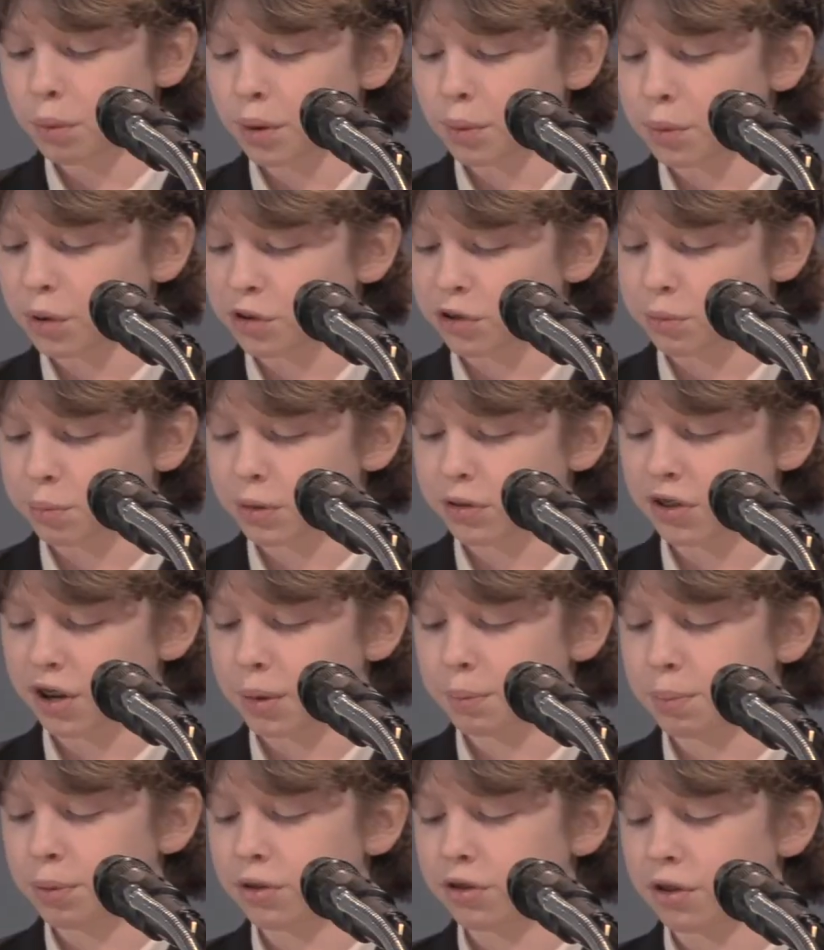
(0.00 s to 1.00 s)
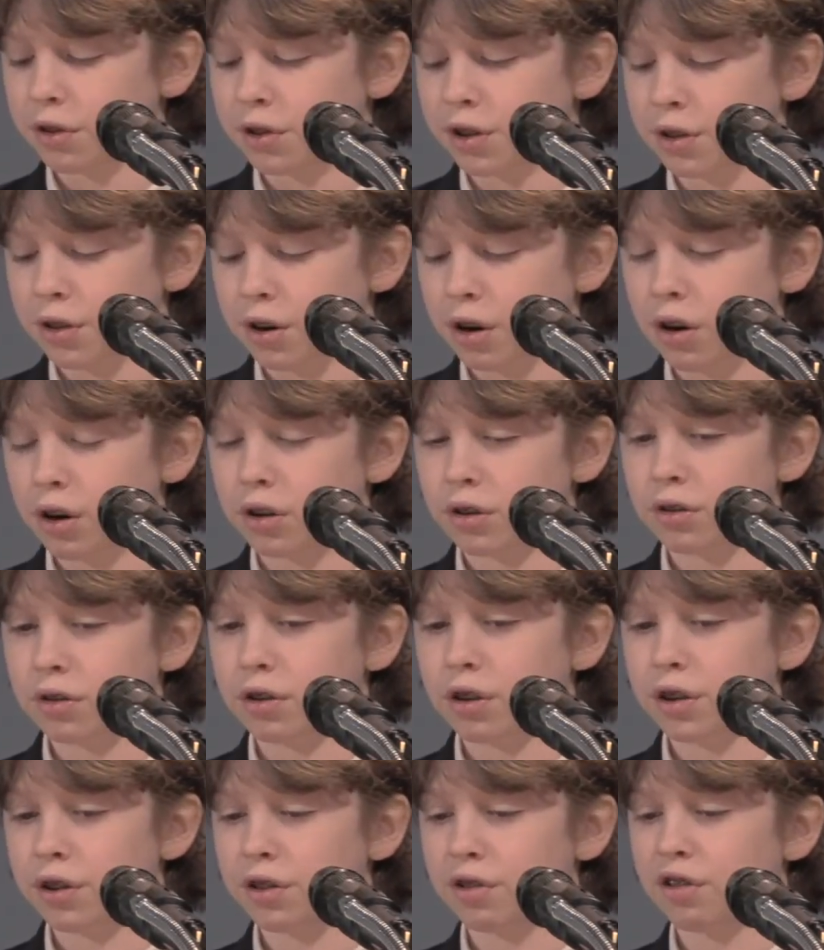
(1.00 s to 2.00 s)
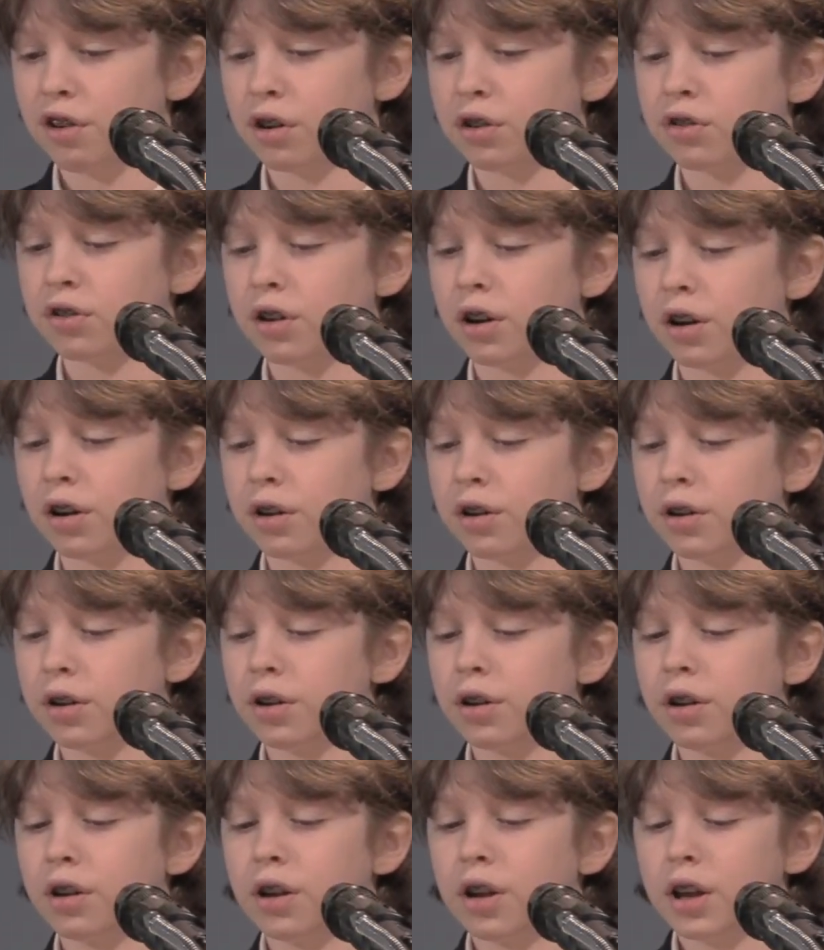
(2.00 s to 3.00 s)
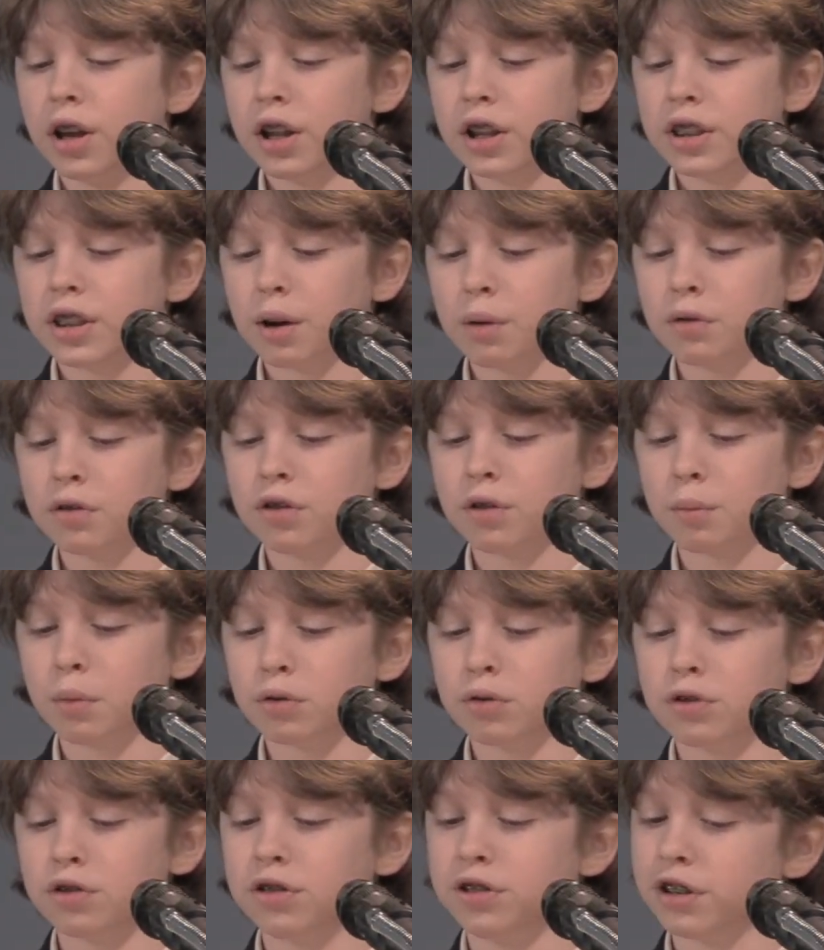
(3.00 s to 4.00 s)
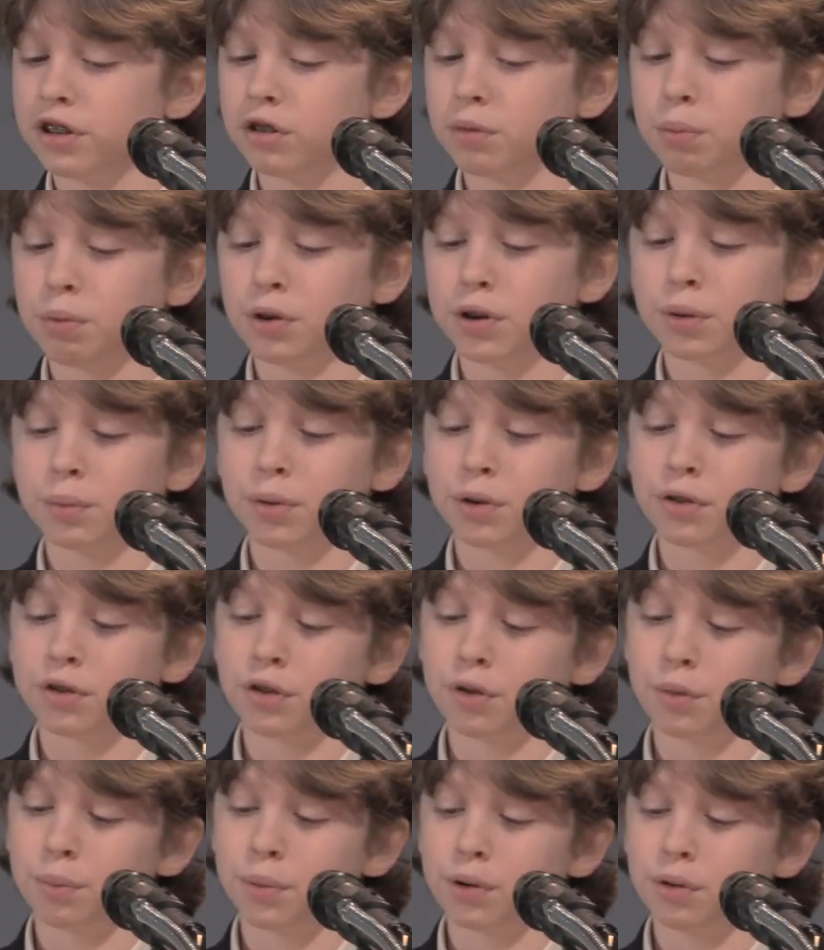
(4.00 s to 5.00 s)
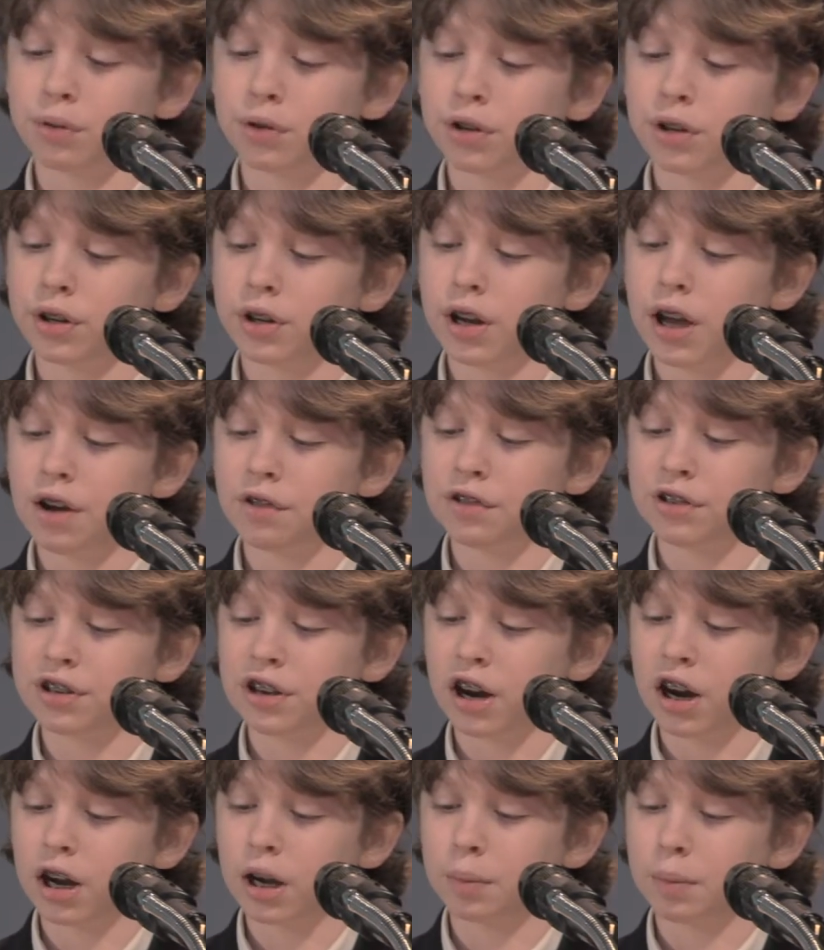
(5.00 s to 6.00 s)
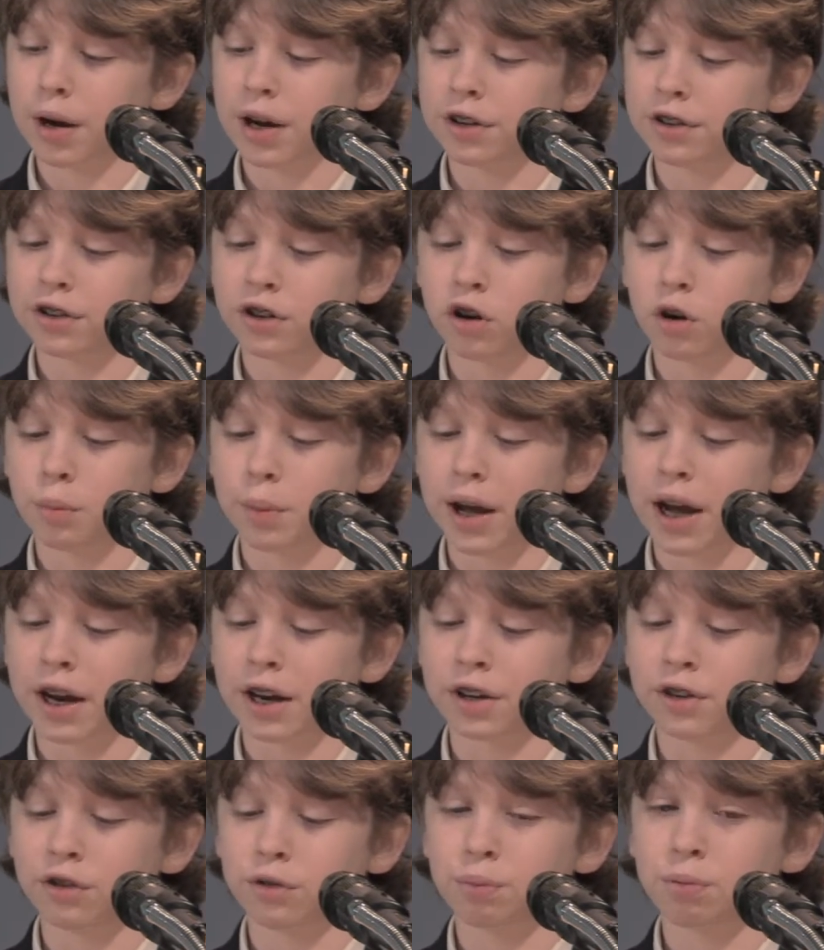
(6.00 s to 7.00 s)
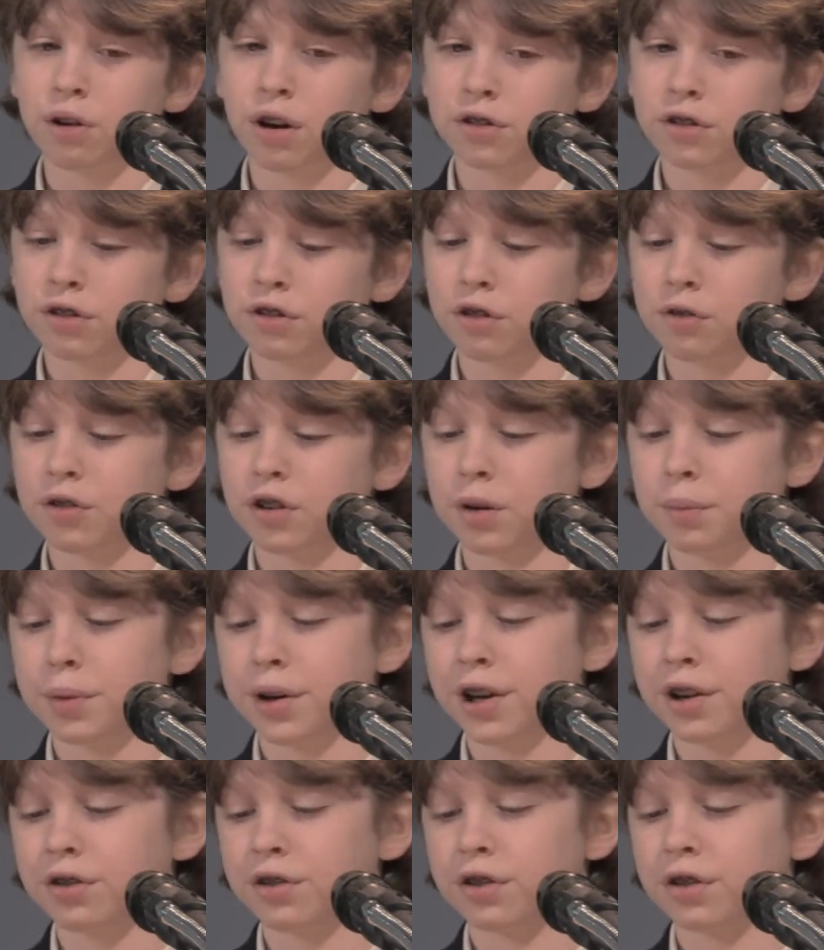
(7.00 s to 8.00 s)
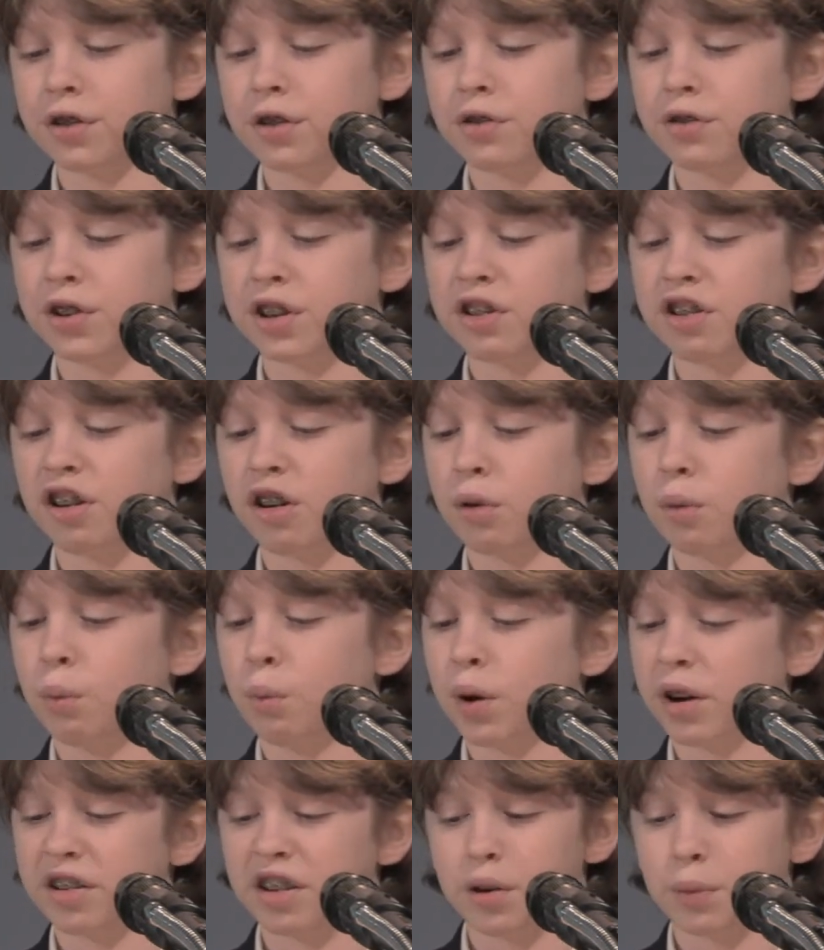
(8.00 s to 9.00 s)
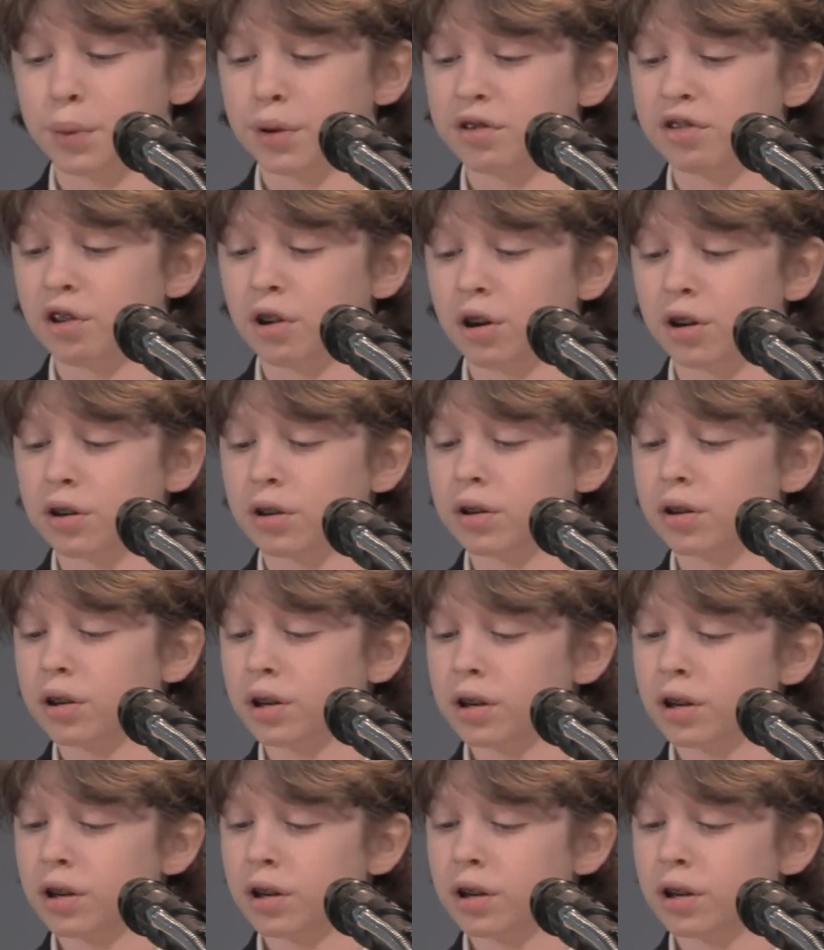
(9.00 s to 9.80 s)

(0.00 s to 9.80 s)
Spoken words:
my work because I had put something in the wrong slot. That was the most disappointing part of the build. Every time, I had to go back and use process of elimination to figure out where I went wrong.